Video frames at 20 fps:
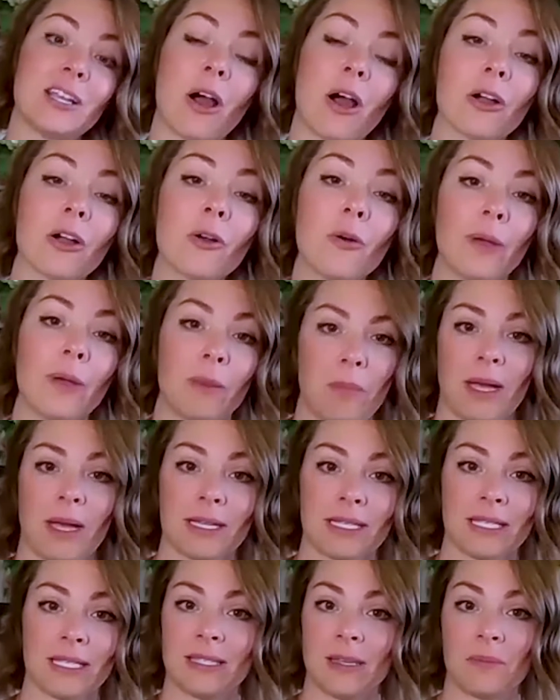are going back
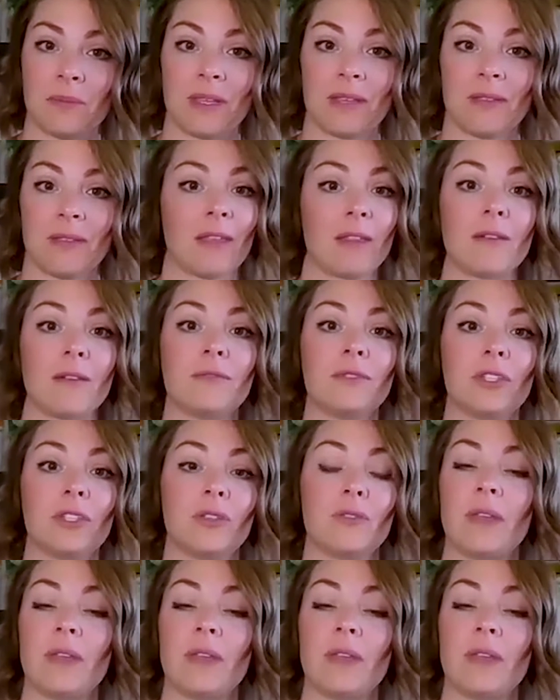to something they love to do.